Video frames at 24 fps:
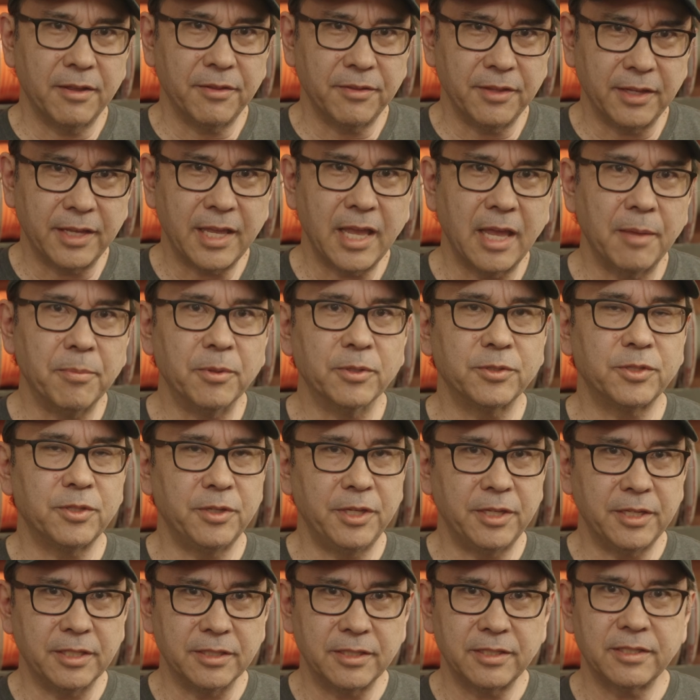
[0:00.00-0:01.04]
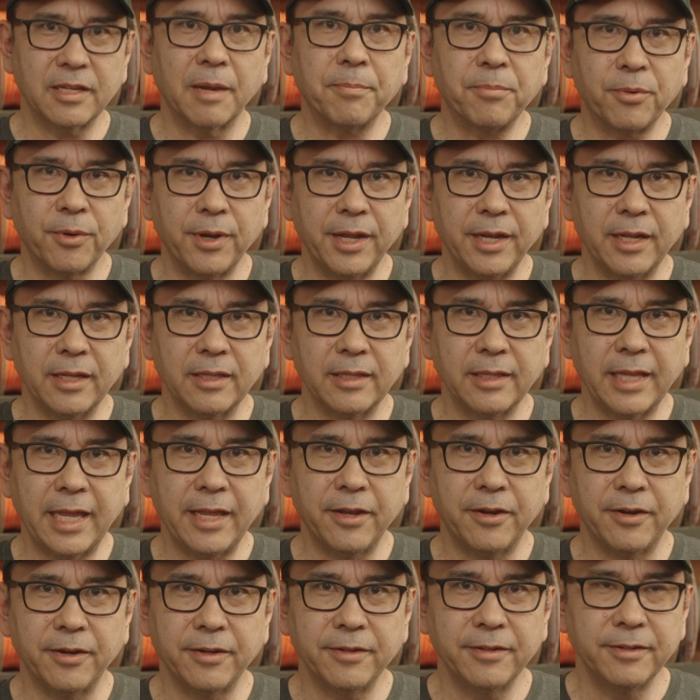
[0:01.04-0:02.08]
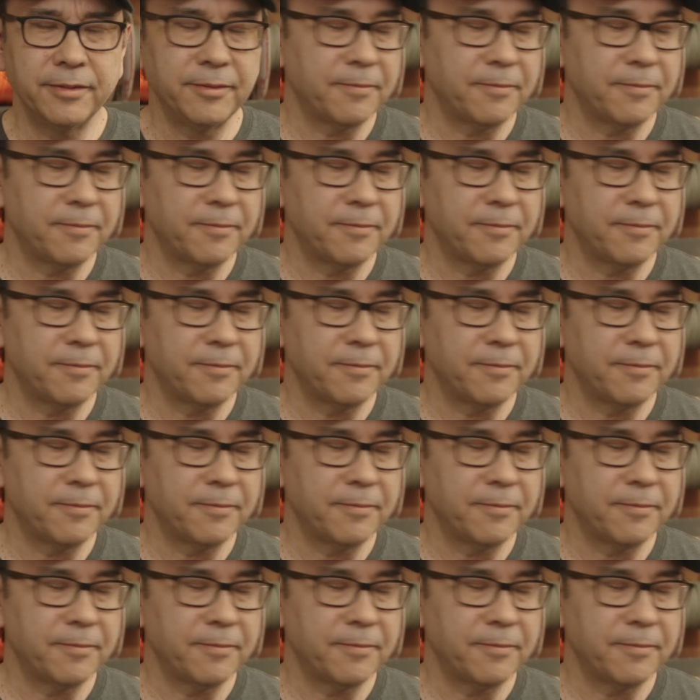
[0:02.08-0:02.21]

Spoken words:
the cable so you can separate it later.